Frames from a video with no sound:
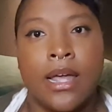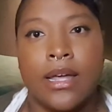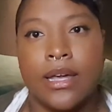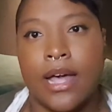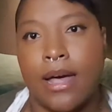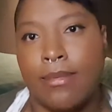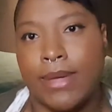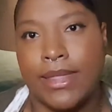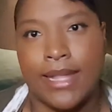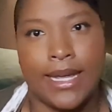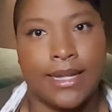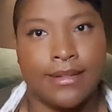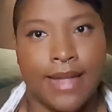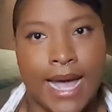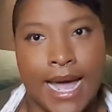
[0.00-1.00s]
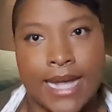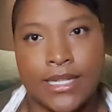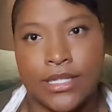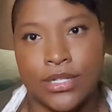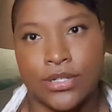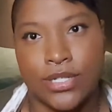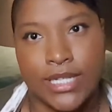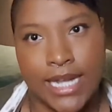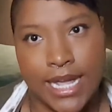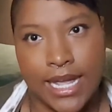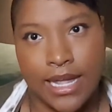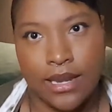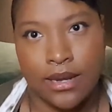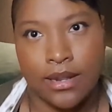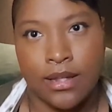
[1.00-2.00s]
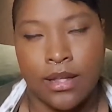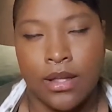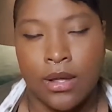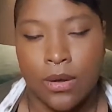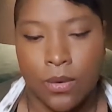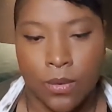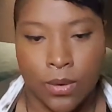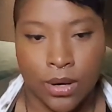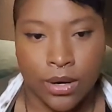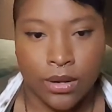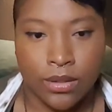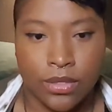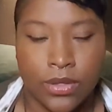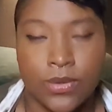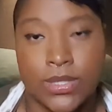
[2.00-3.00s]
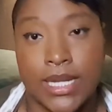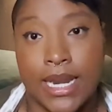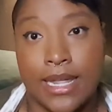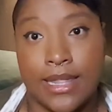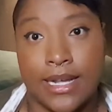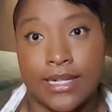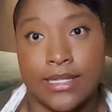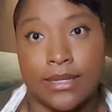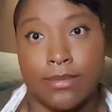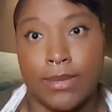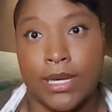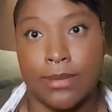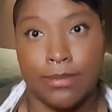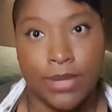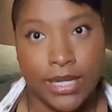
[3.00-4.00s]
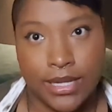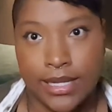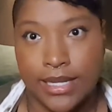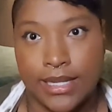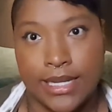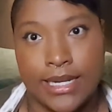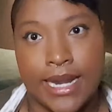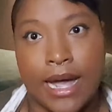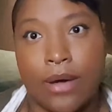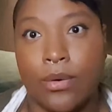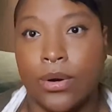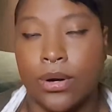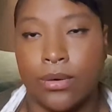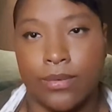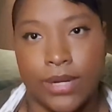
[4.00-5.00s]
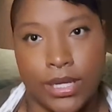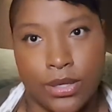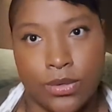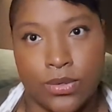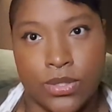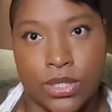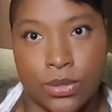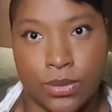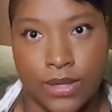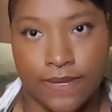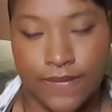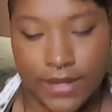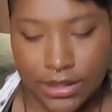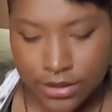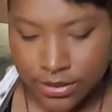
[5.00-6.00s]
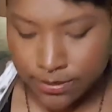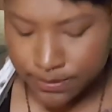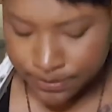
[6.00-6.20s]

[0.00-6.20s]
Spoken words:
come in like glass or tin or those kind of things that can be completely cleaned out or reused or refilled.